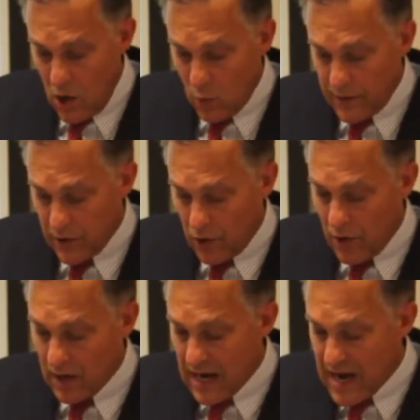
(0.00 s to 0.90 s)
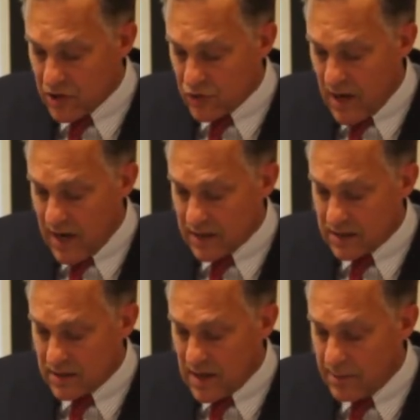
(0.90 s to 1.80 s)
when the current
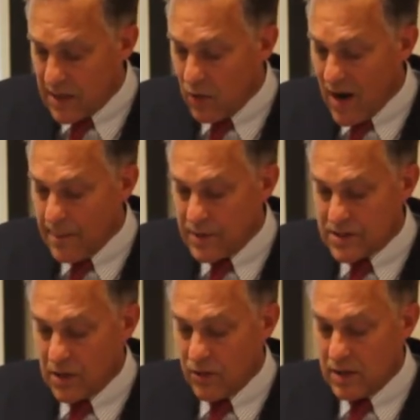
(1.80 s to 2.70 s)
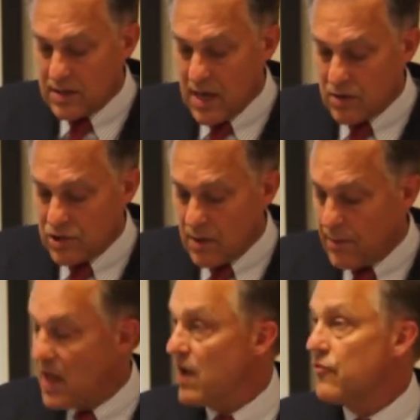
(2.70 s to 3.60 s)
contracts that Big Rapids and Green Township
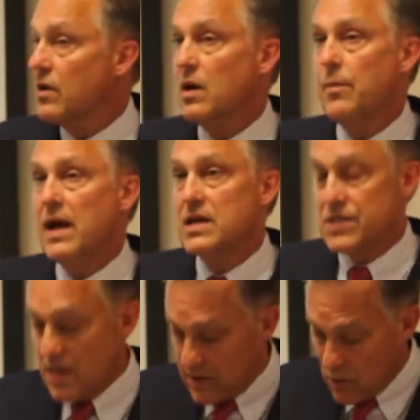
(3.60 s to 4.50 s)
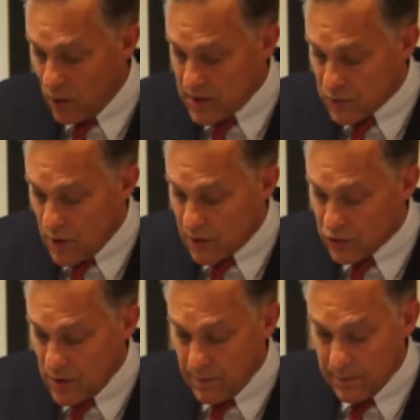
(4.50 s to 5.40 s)
have for capacity at the wastewater
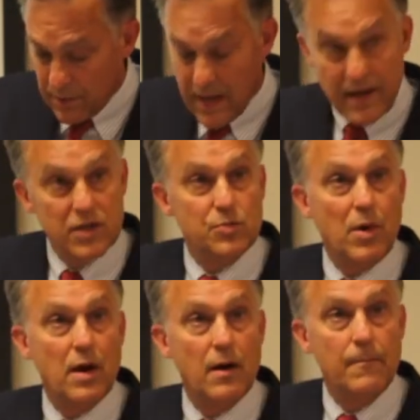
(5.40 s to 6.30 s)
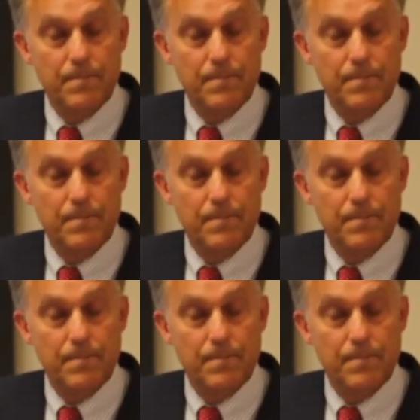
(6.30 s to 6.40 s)
treatment plant expire.